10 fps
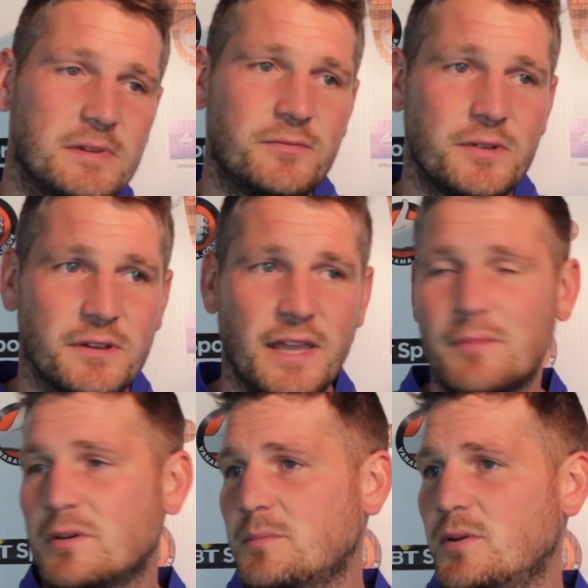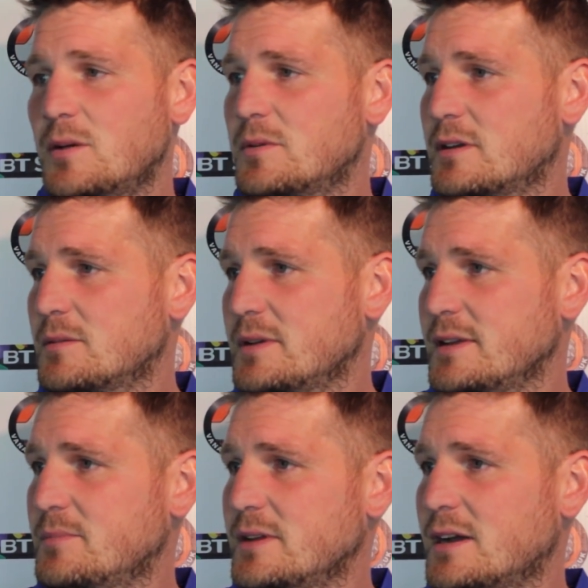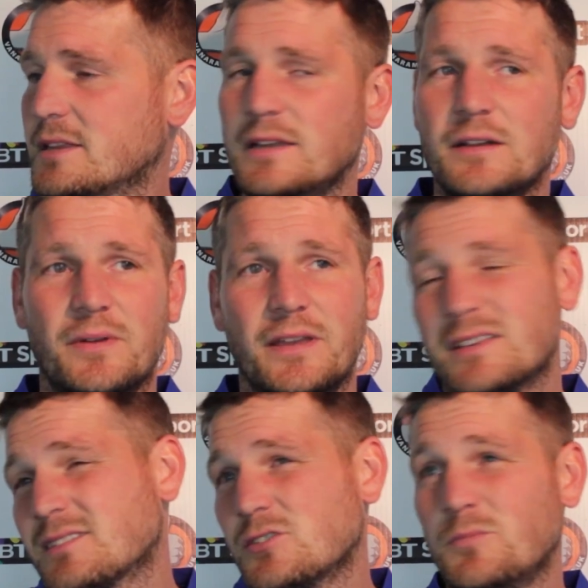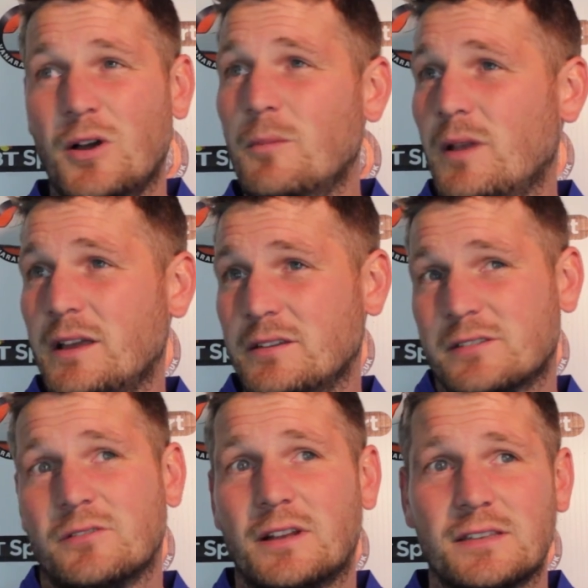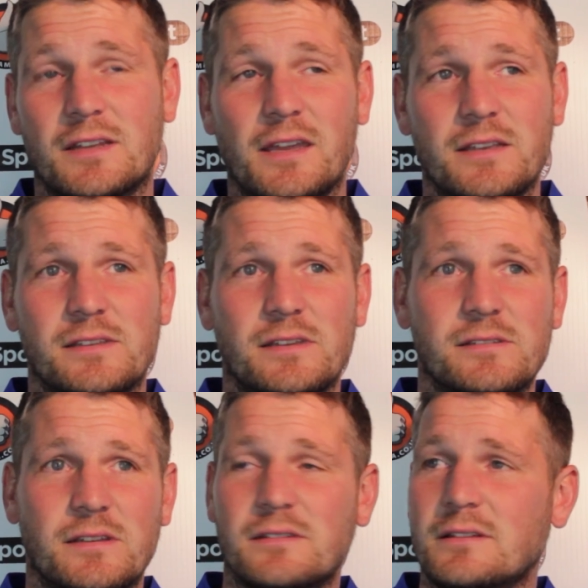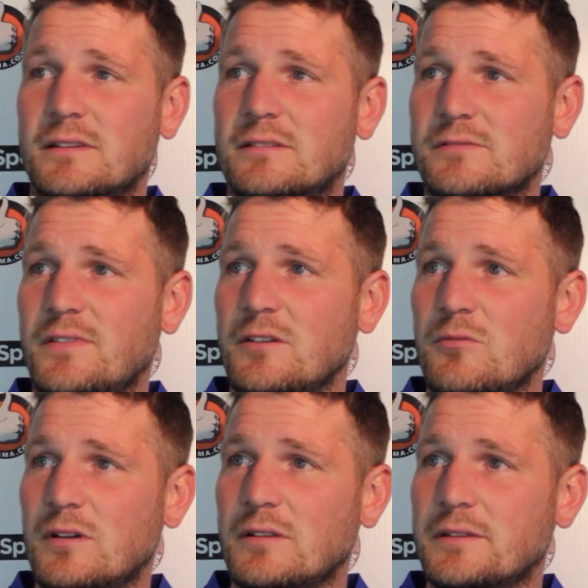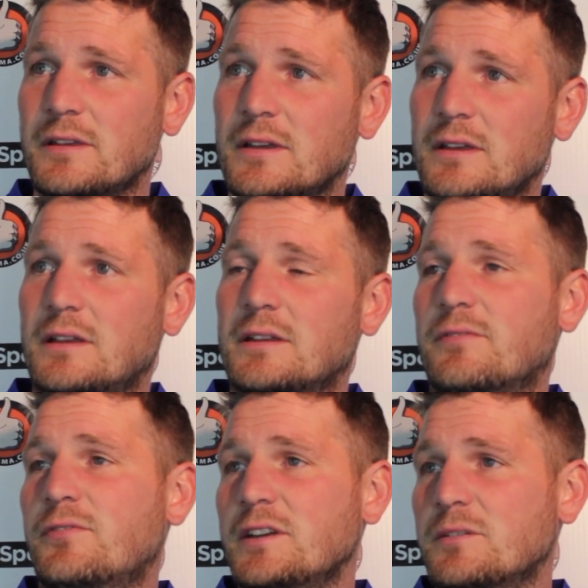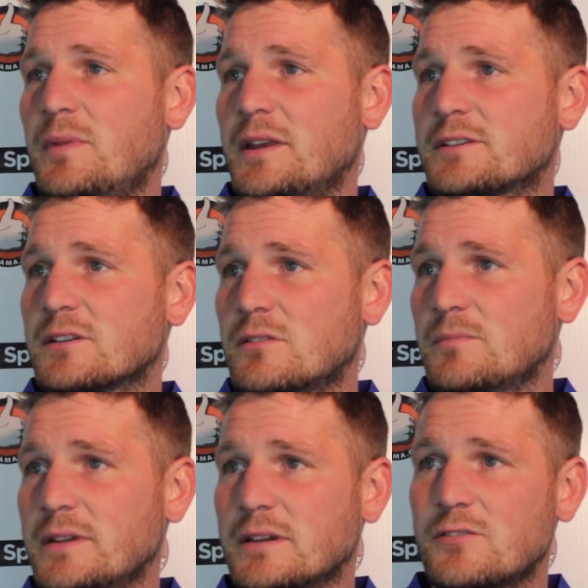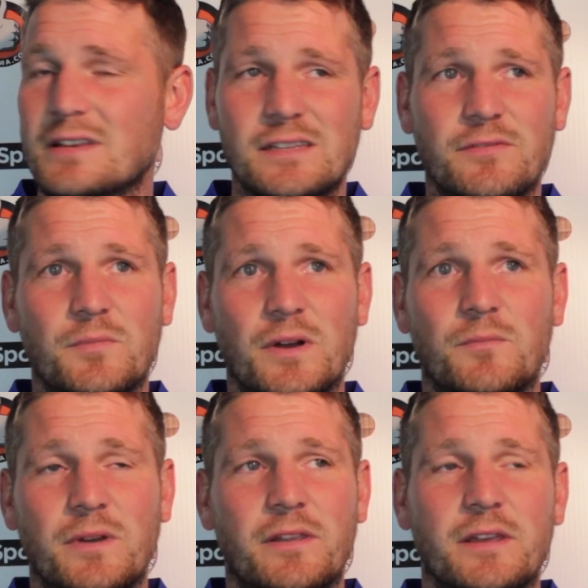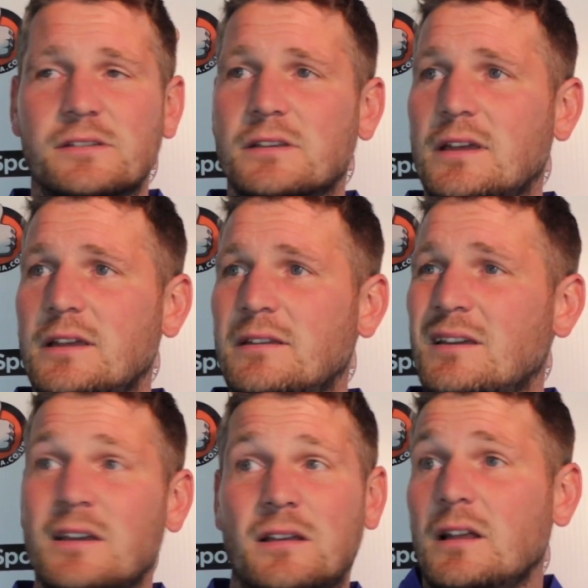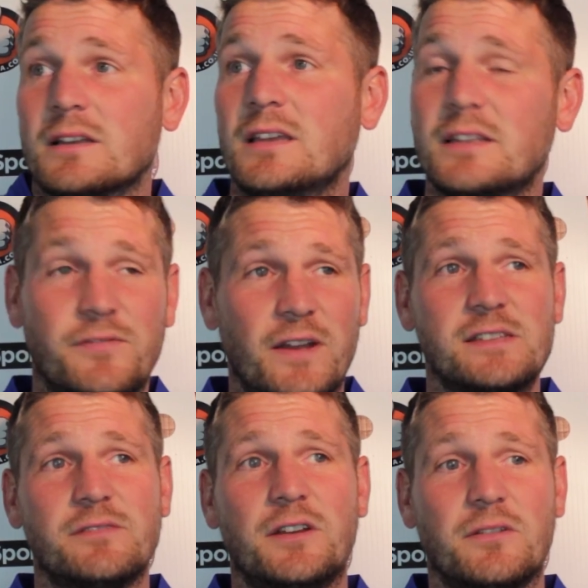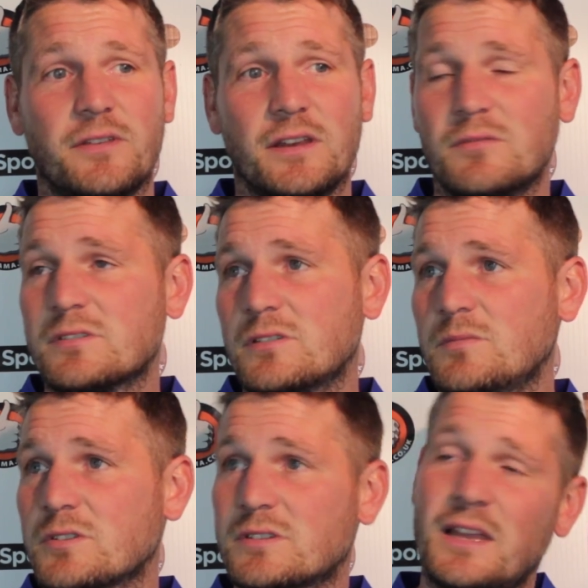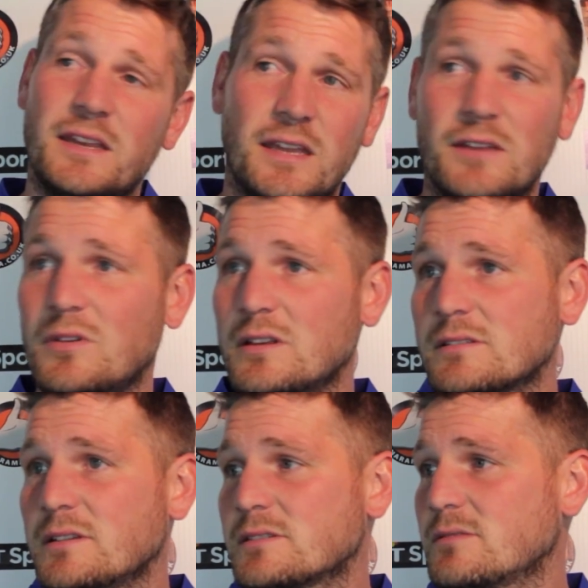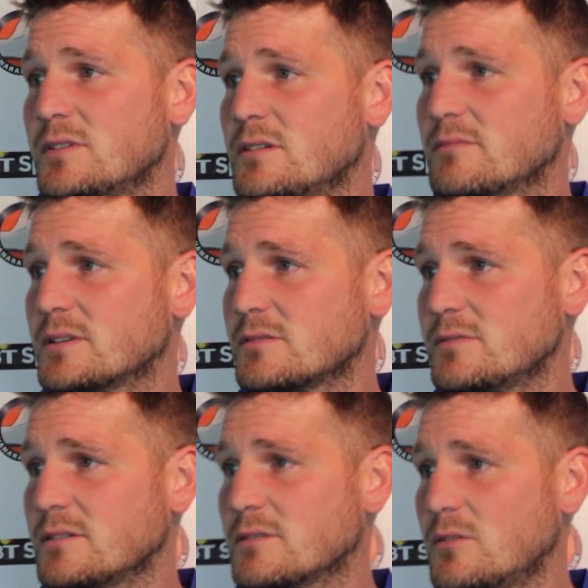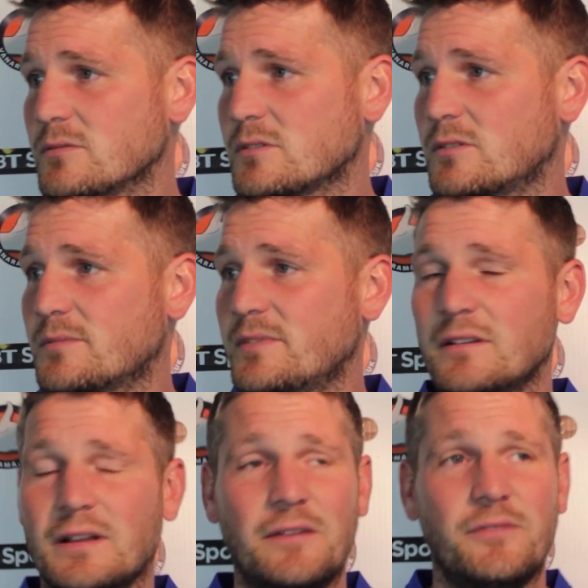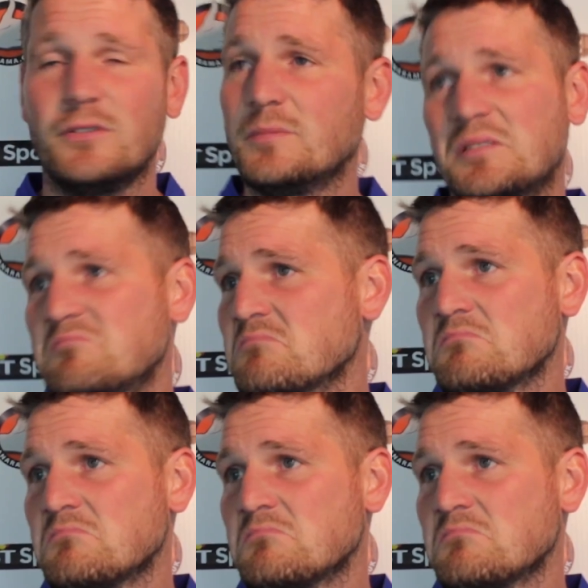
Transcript: If we could get him on a permanent, it would be ideal. But he is a superb player. You saw that today. He does very well, and it freed up Benny to go and be aggressive and win things today. And like I say, defensively, I don't think there was too much. Danny Kedwell is a real goal scorer, a real handful, but